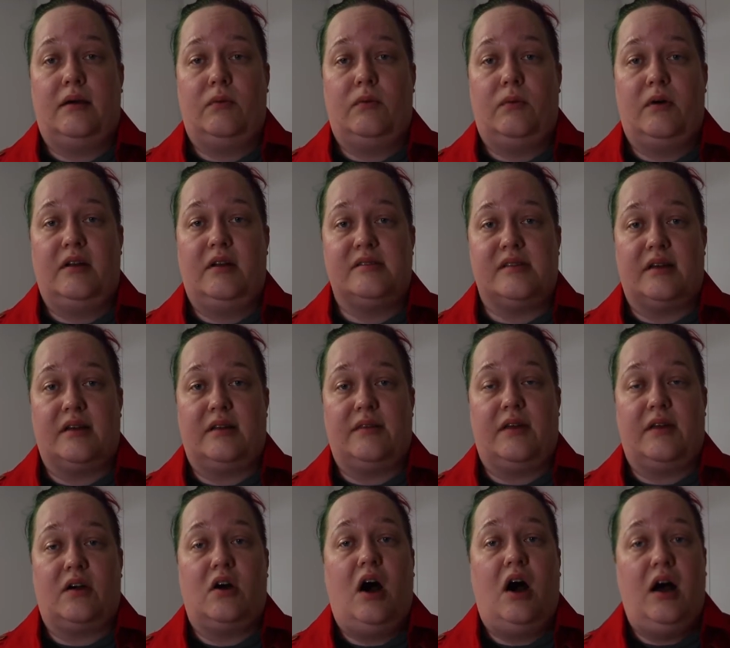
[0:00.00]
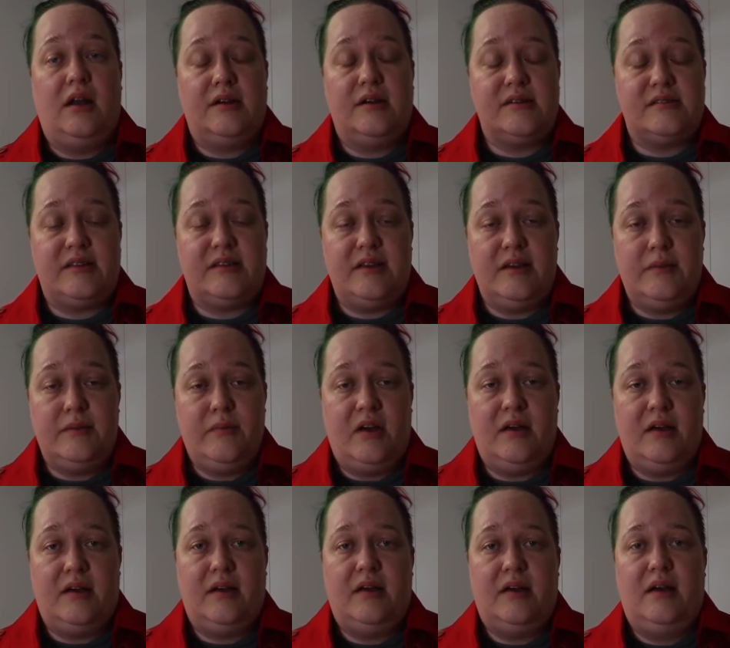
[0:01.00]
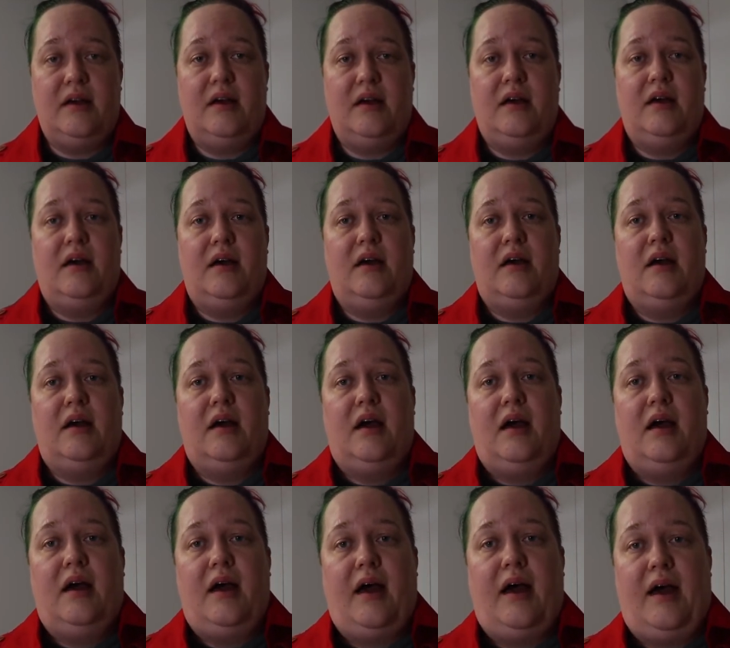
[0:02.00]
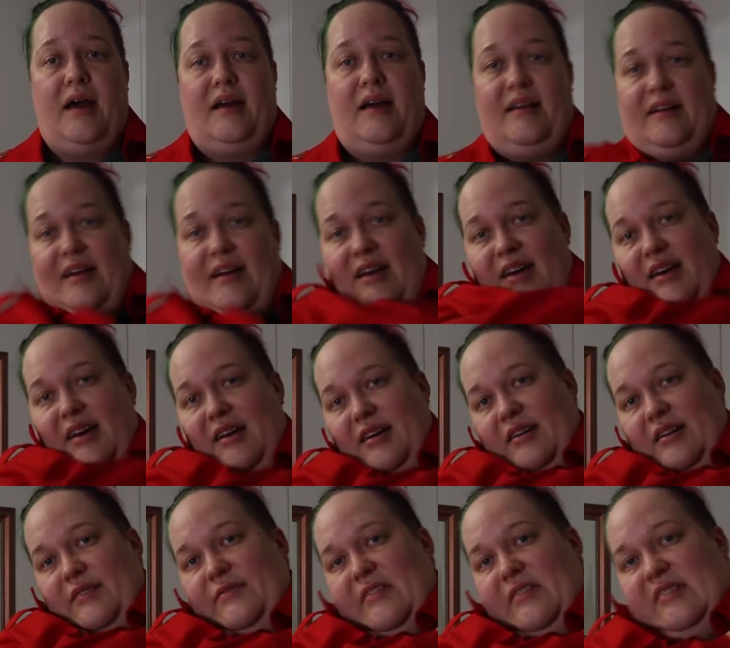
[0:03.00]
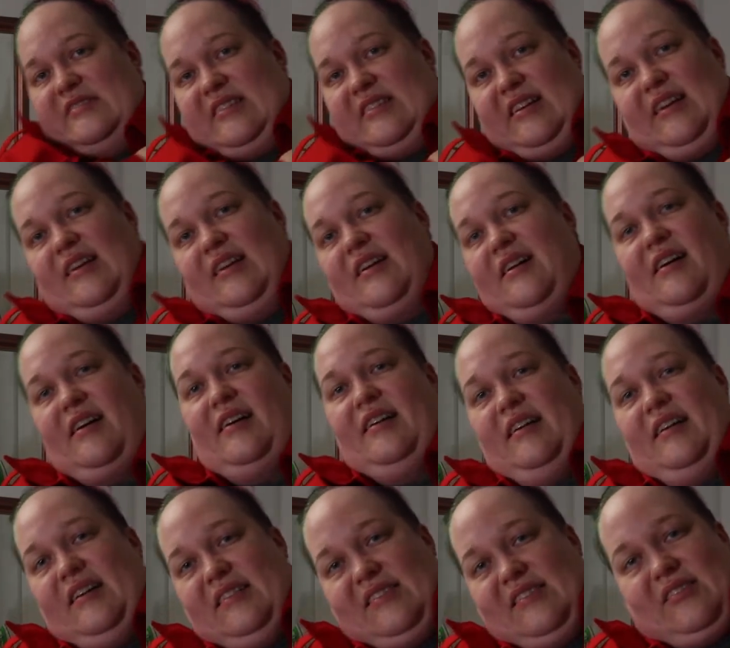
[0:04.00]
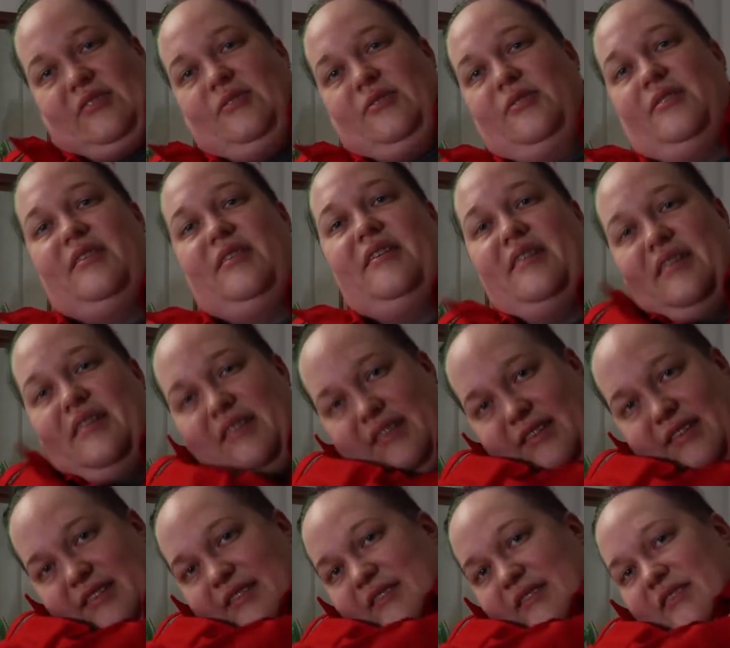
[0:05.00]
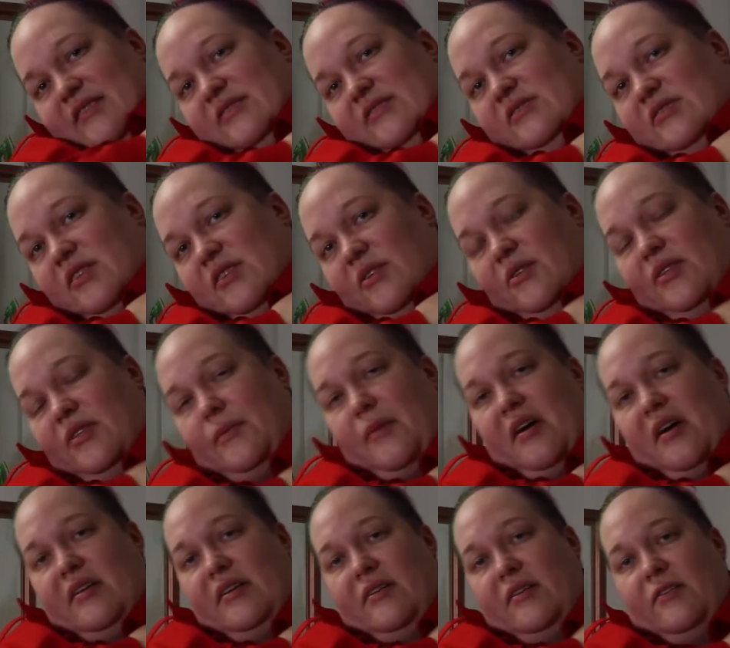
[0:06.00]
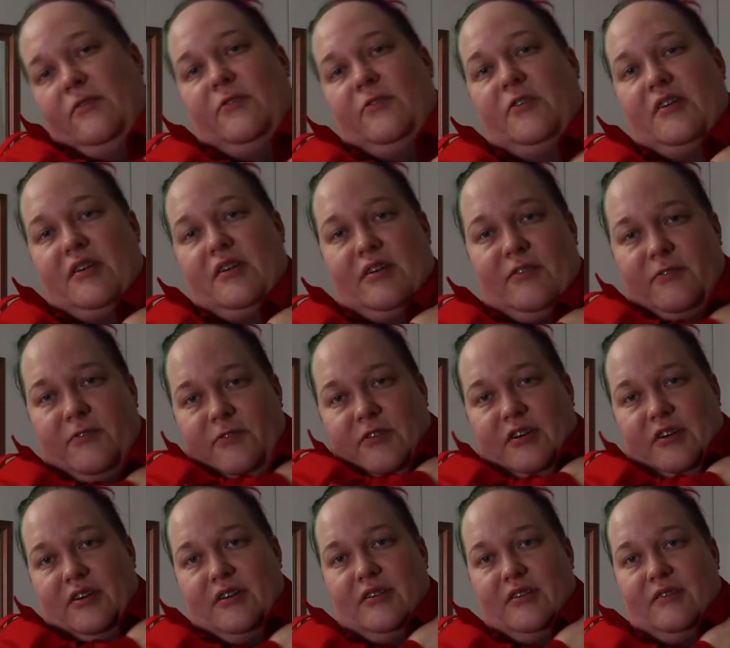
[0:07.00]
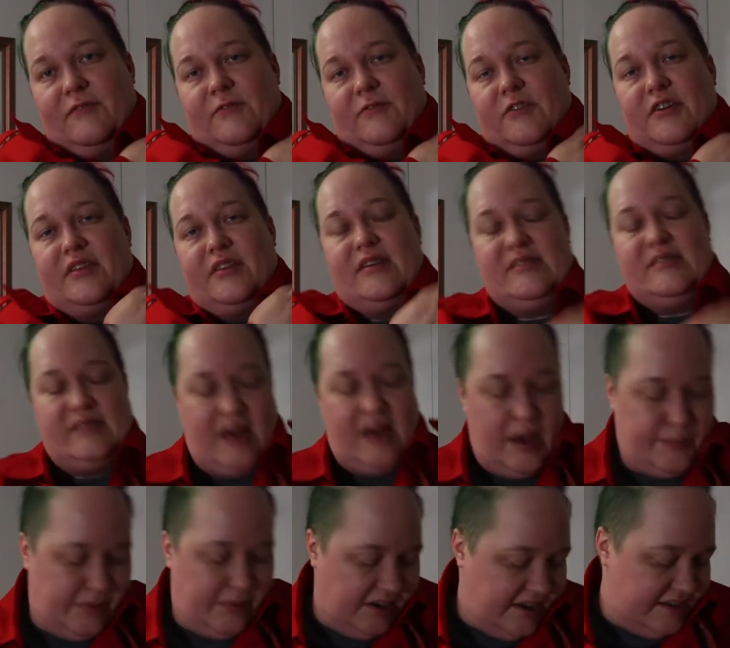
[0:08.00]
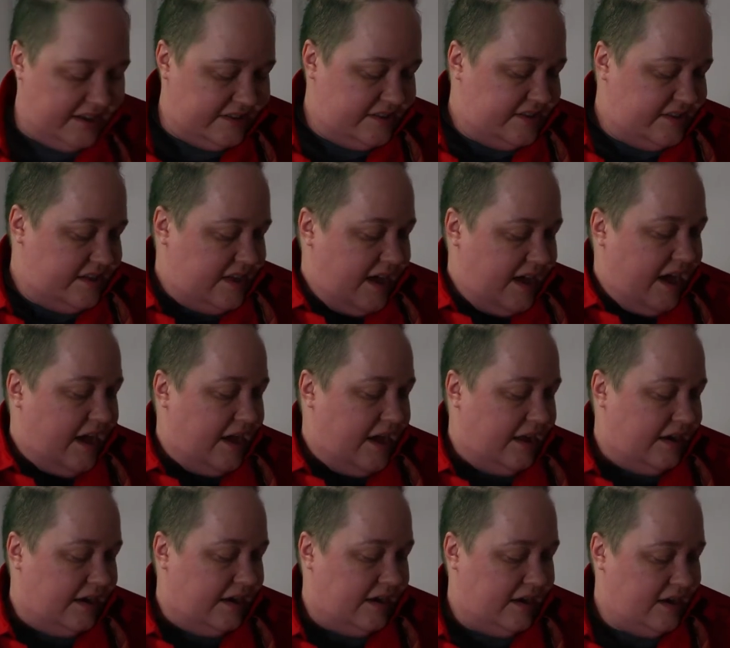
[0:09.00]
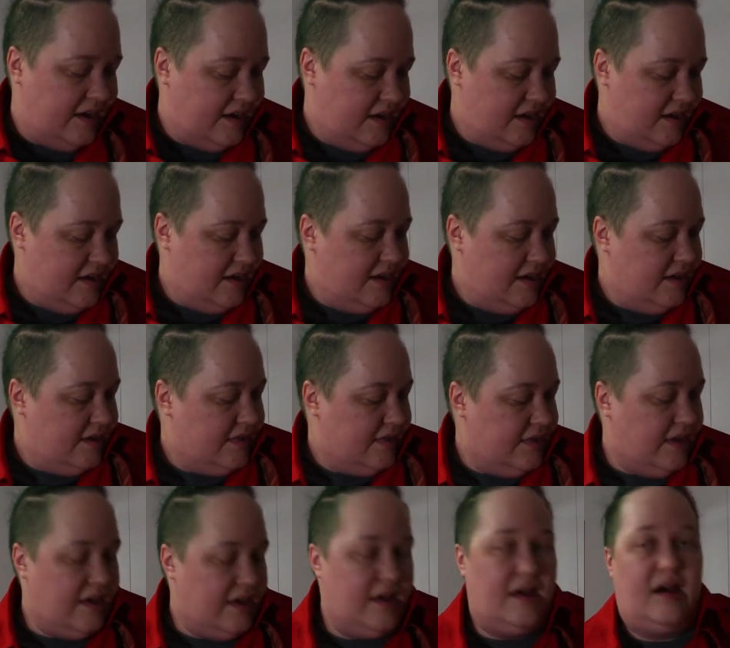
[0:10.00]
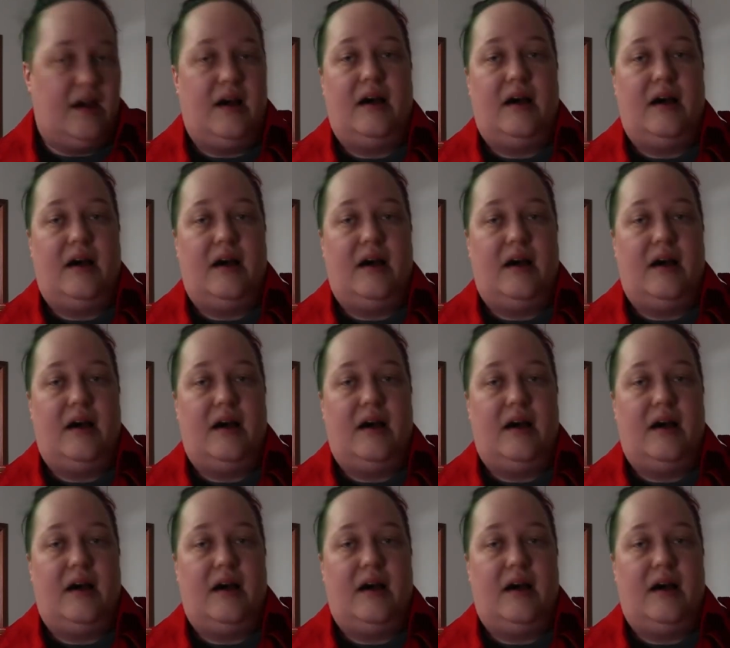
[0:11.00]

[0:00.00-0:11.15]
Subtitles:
what is it, the collar seam, and obviously I need to sew the button for this epaulette and the